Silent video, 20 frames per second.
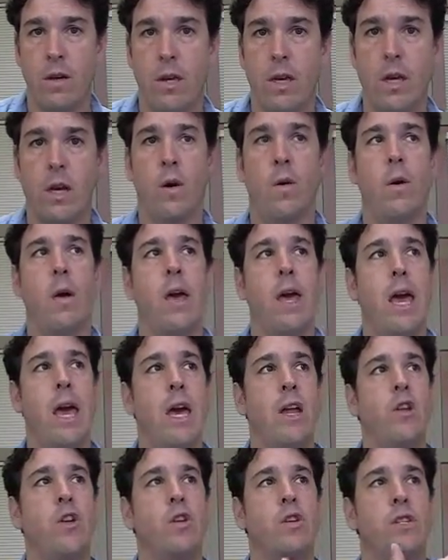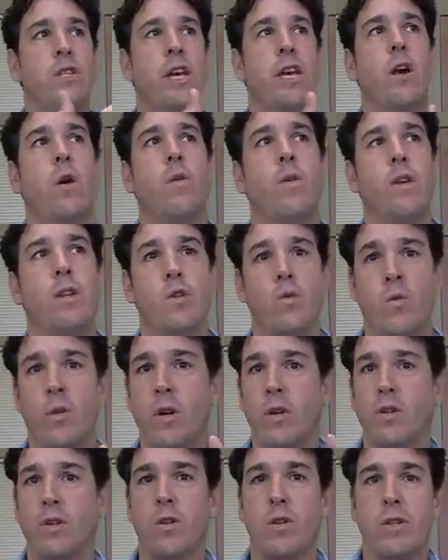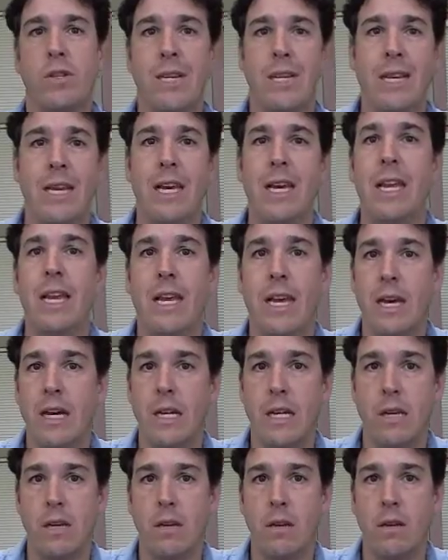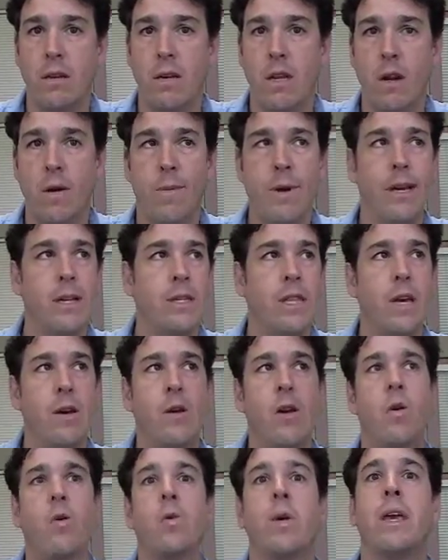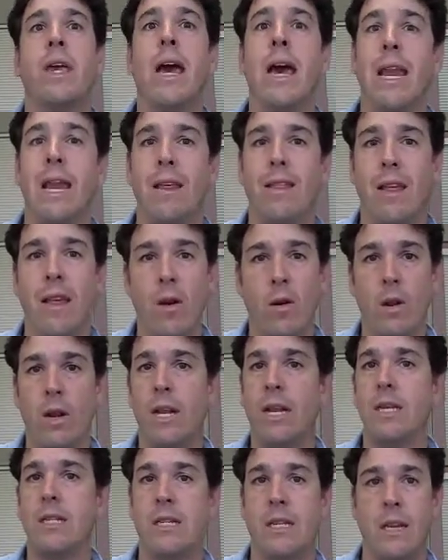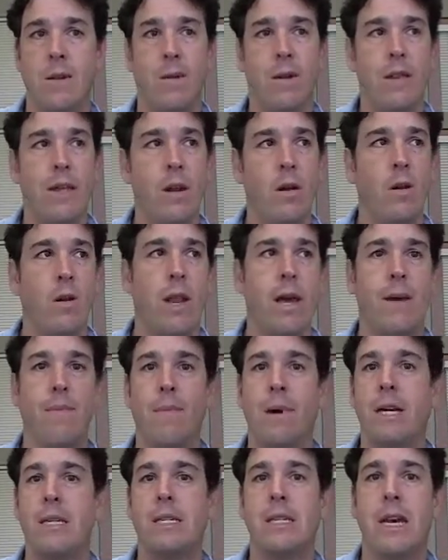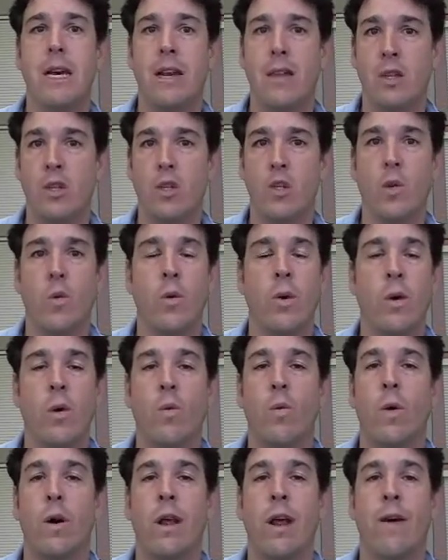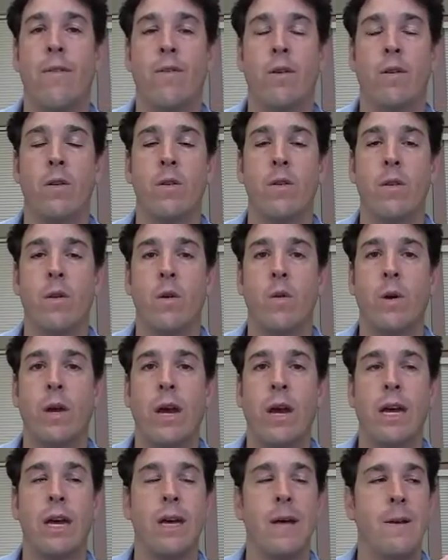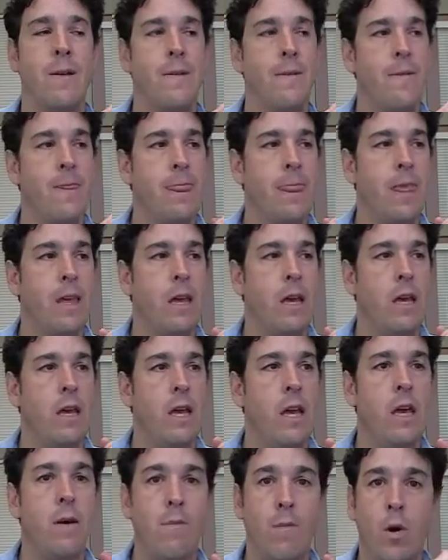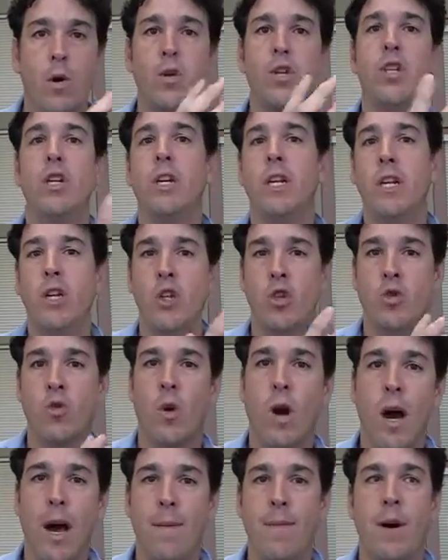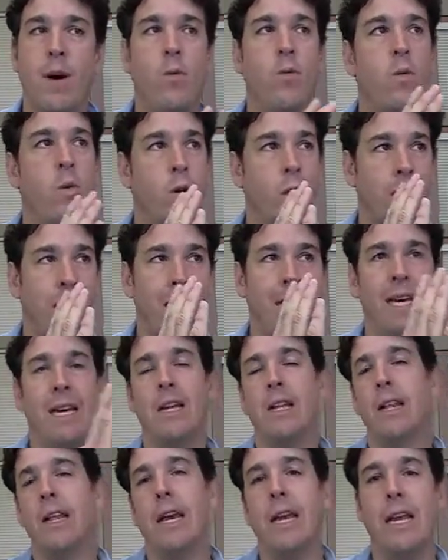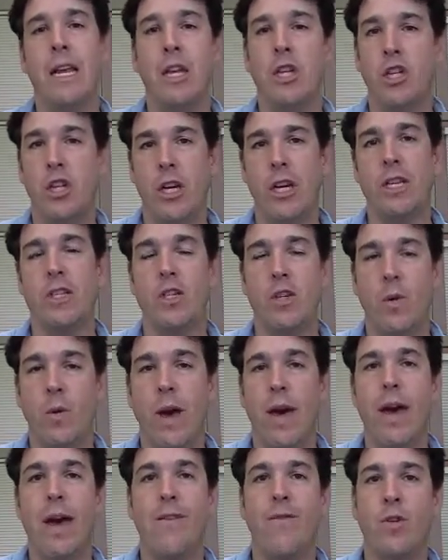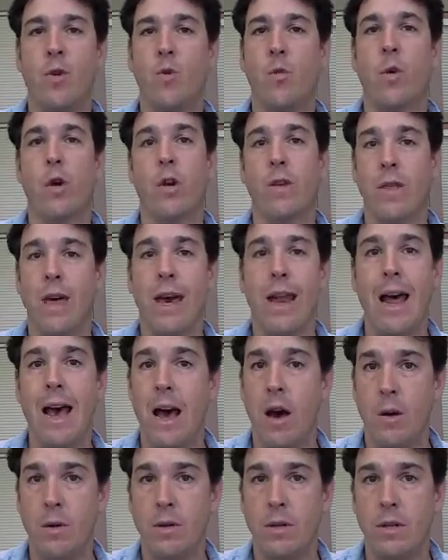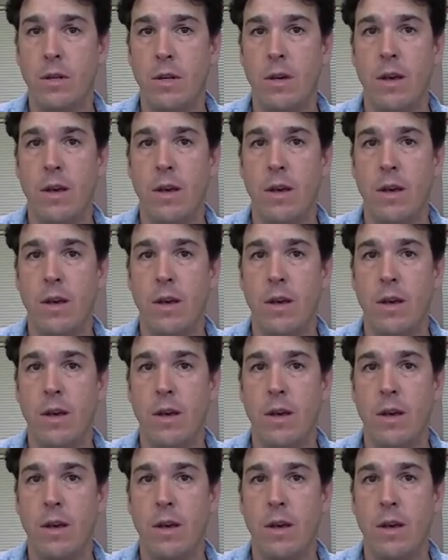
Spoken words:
and you're saying, oh, this realtor is an idiot, because they don't get it, they don't listen to me, they don't like my side of the story or whatever, okay? Emotion and drama will kill any chance you have to work that out.